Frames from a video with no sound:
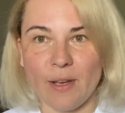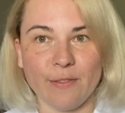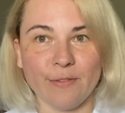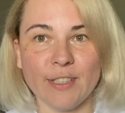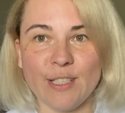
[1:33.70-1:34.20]

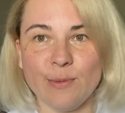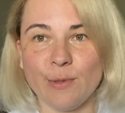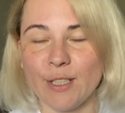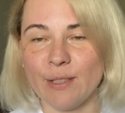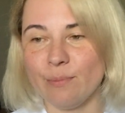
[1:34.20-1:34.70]
first
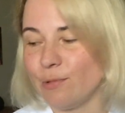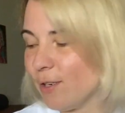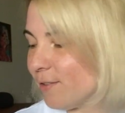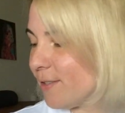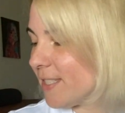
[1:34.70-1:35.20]
work in
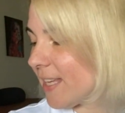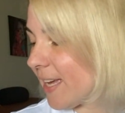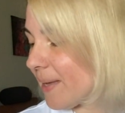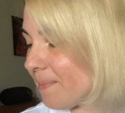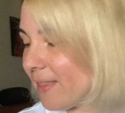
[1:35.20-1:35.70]
progress,
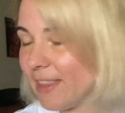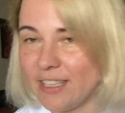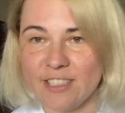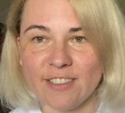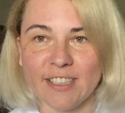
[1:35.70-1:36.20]
I'm
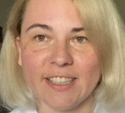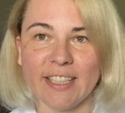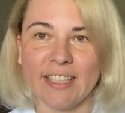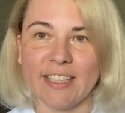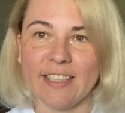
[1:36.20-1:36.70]

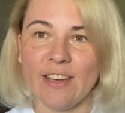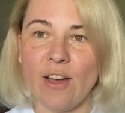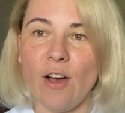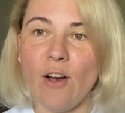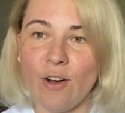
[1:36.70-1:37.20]
literally
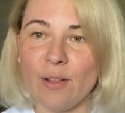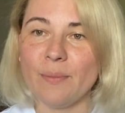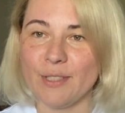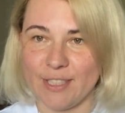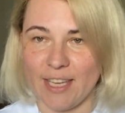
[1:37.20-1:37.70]

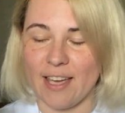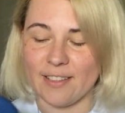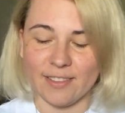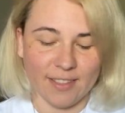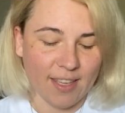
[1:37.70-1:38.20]
almost
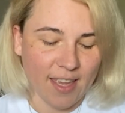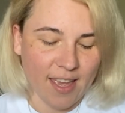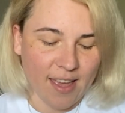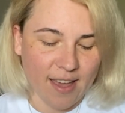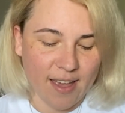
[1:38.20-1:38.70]
done.
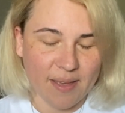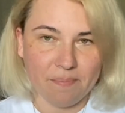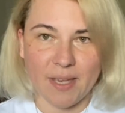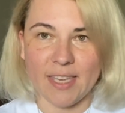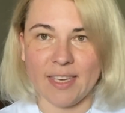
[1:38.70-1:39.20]
I'm
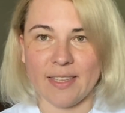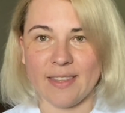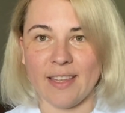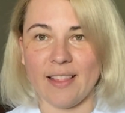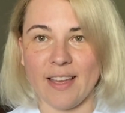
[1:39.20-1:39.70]
making
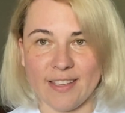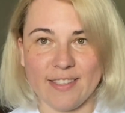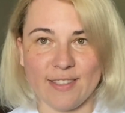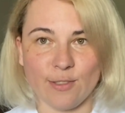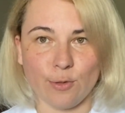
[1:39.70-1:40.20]
the
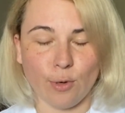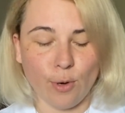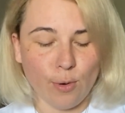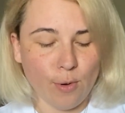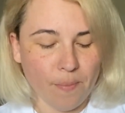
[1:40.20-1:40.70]
last
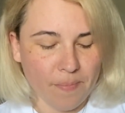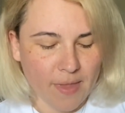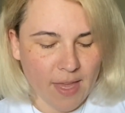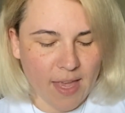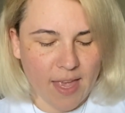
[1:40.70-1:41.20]
row
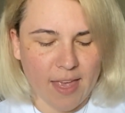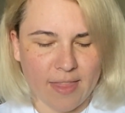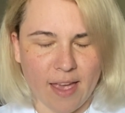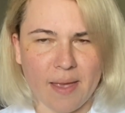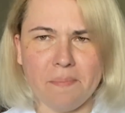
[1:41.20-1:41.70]
and
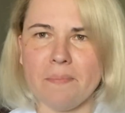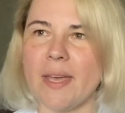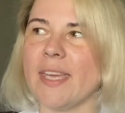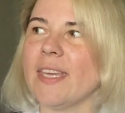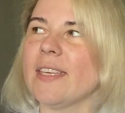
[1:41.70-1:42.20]
I'm
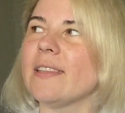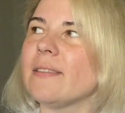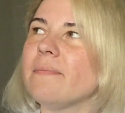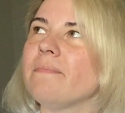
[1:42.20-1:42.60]
making